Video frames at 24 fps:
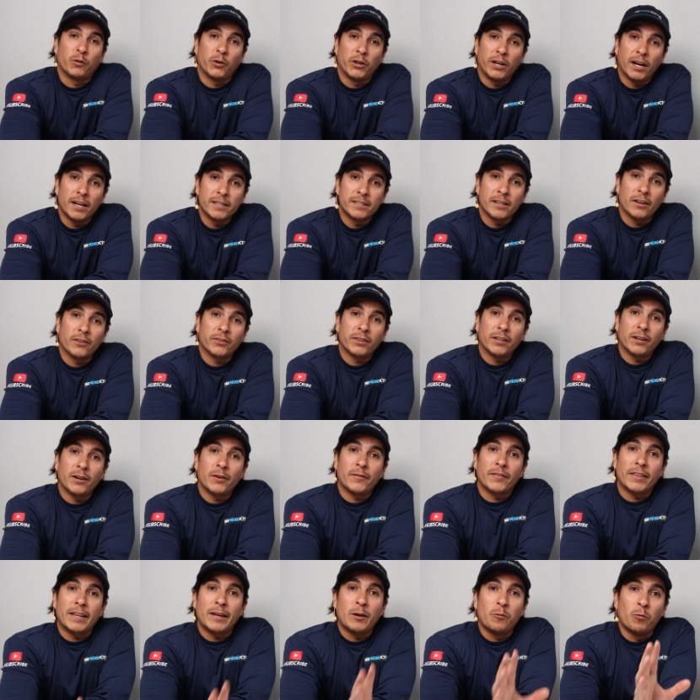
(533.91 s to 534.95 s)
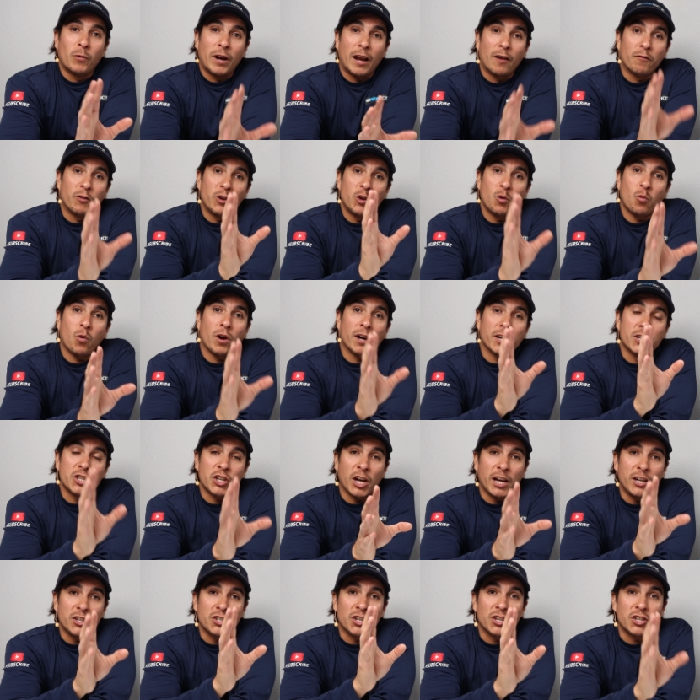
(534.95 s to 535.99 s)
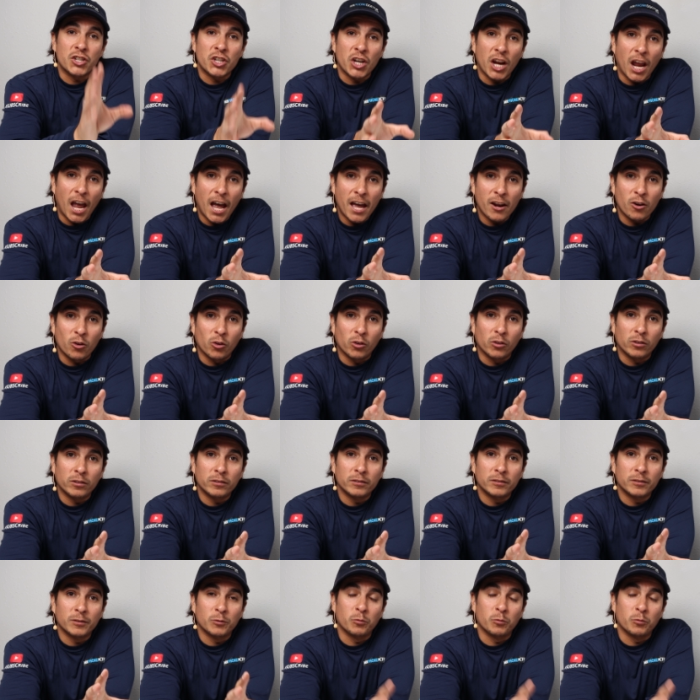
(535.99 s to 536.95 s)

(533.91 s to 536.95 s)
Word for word: for you guys out there, whenever you want to change the channel,